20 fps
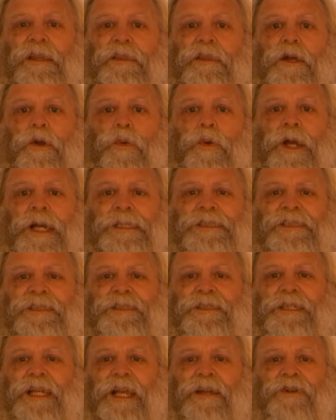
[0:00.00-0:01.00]
The rich,
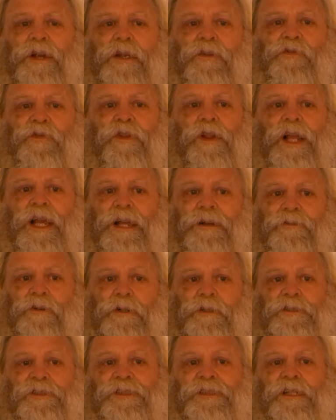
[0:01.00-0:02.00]
savory
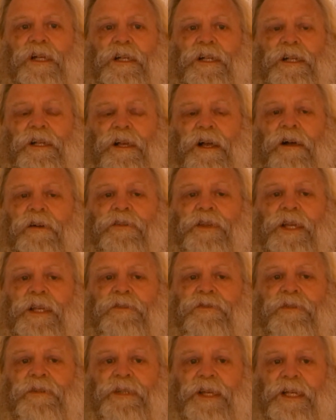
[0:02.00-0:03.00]
flavors of
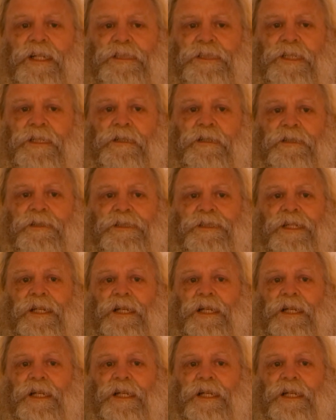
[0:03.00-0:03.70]
these dishes